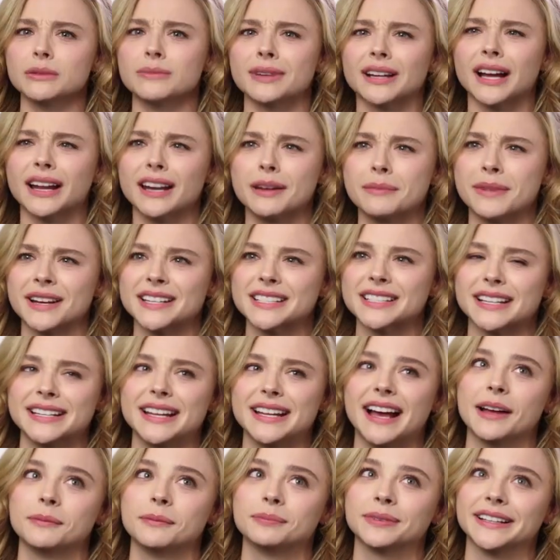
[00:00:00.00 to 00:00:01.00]
Oh my god, I'm excited.
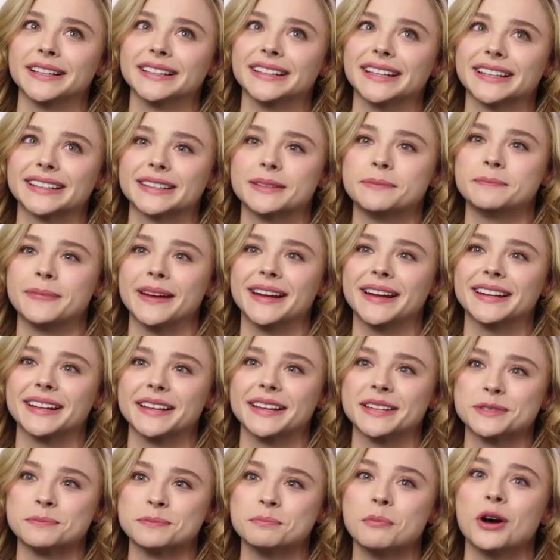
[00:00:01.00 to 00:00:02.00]
Yeah, I played like the beta
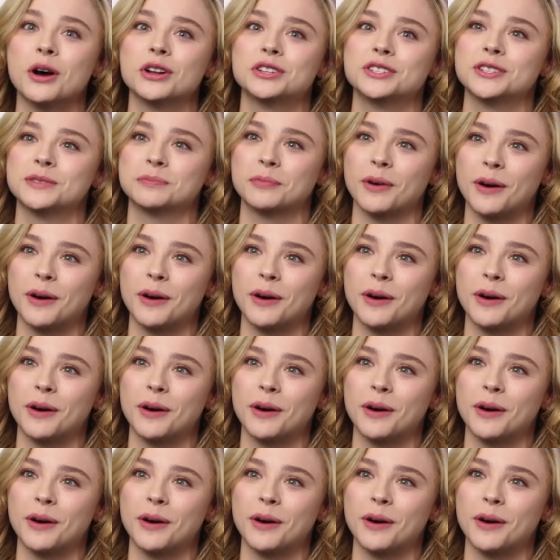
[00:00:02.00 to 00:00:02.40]
as much as